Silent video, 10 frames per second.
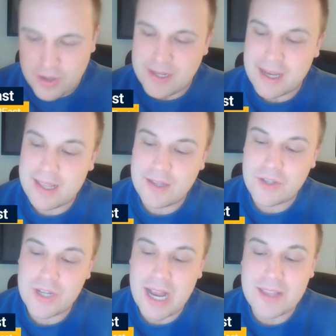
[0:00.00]
your second
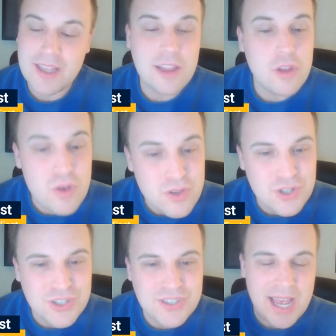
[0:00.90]
listen, check out the
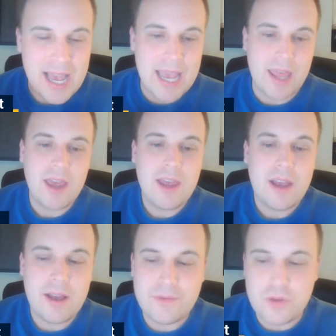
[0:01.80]
loser side
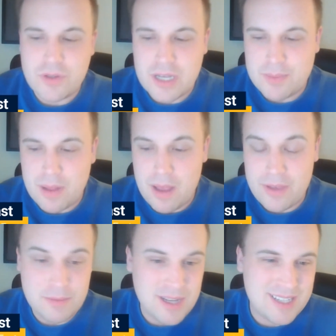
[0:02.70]
of Tuesday's playoff
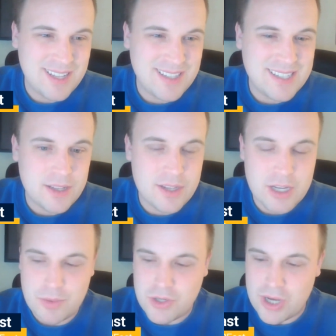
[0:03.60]
games. Locked On
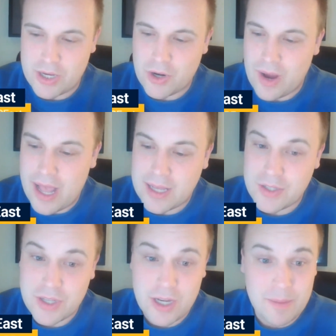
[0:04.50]
Celtics with John
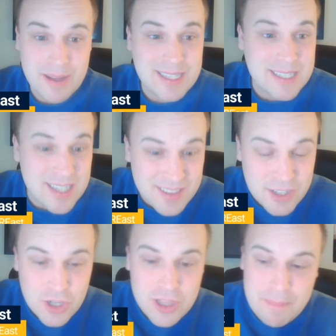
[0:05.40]
Corrales to hear about the
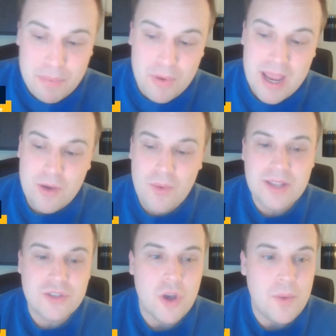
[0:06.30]
Celtics on the brink.
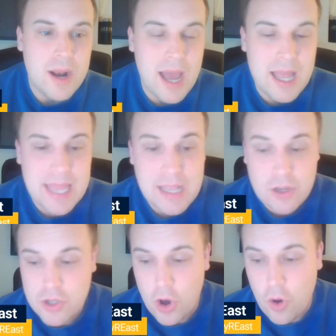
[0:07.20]
What's going on? They
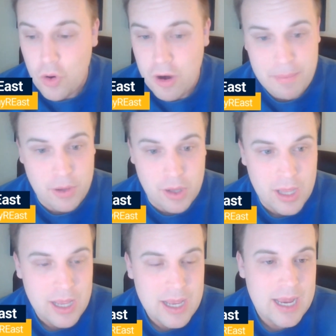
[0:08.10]
looked horrible
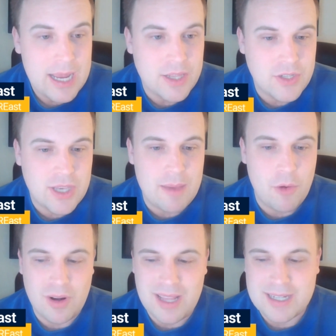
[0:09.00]
in this game.
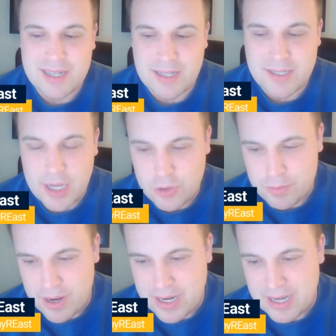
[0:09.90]
Or Locked On Suns
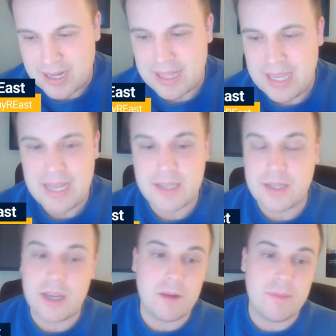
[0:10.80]
with Brendan Kleen
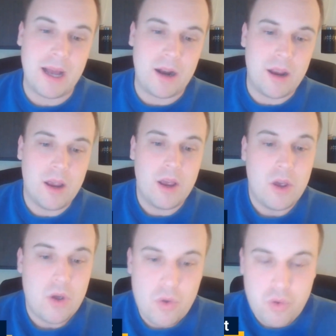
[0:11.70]
to hear about
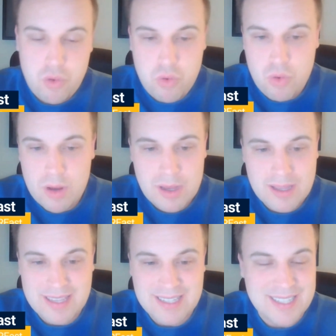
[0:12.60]
the